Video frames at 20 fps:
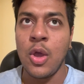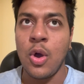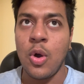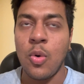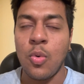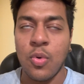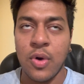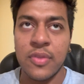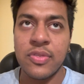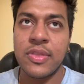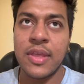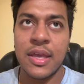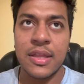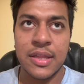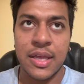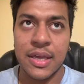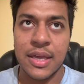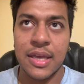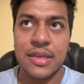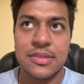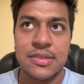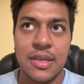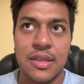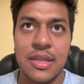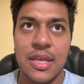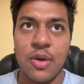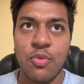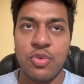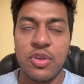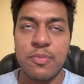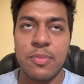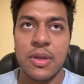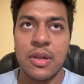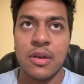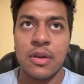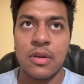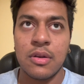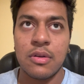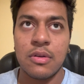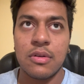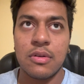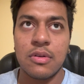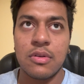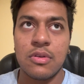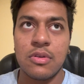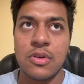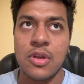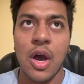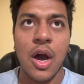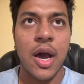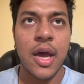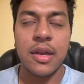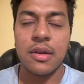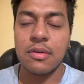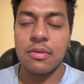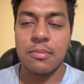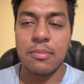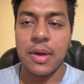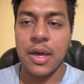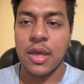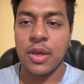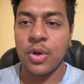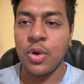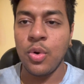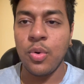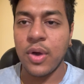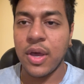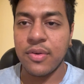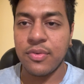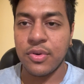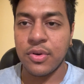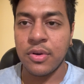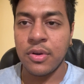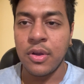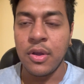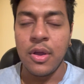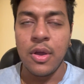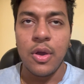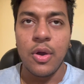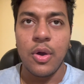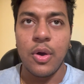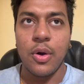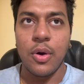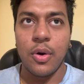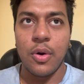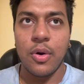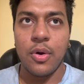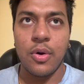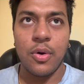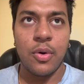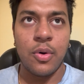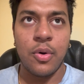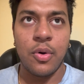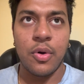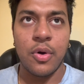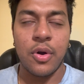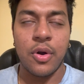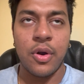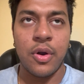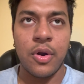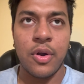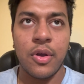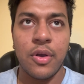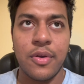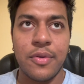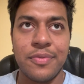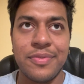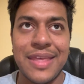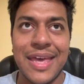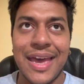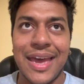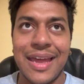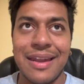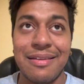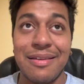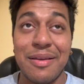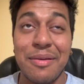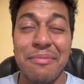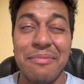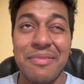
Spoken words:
one thing, like I said, that we've been taught by whoever, or that,